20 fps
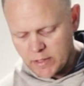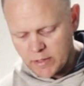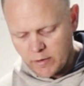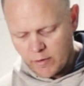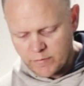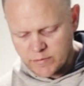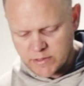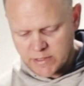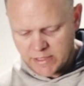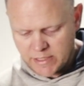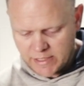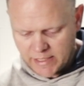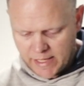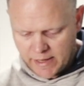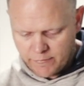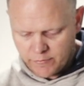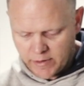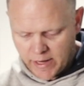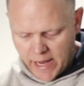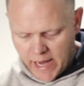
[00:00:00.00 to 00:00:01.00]
Obviously nearly
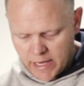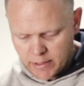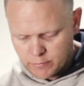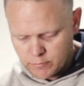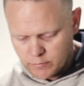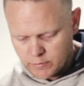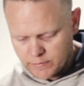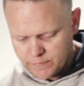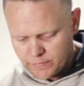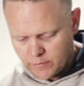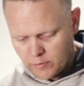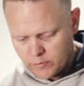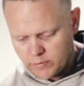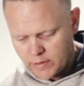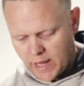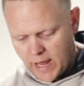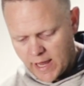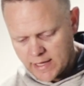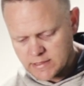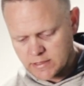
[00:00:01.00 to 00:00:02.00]
every Android phone
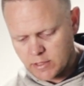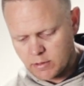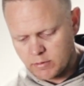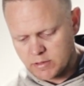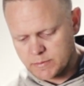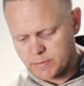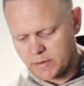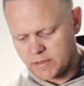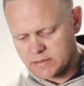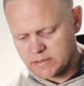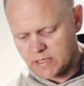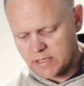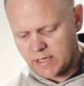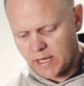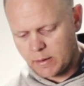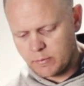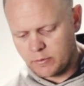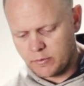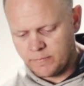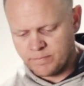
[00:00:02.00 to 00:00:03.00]
has a USB-C
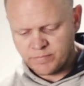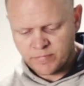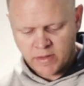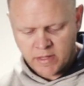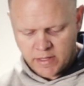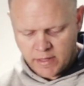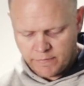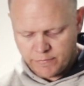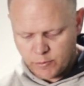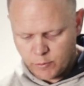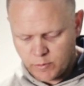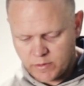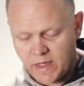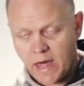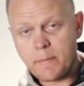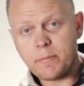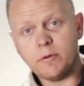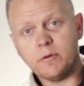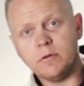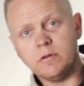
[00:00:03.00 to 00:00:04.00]
cable. If you're with
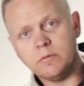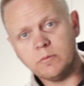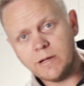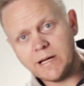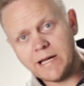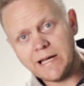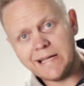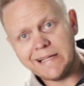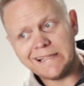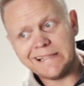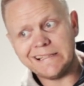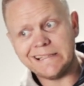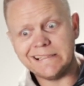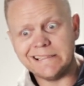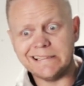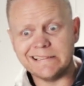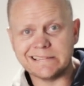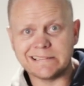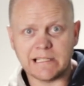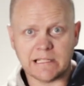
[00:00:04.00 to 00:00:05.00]
Apple,
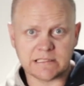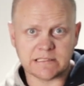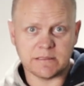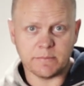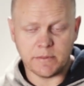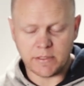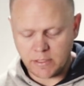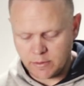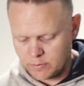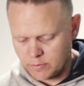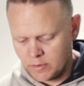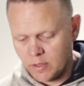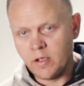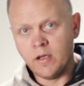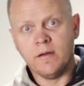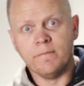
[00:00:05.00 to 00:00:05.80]
well, sucks to be you.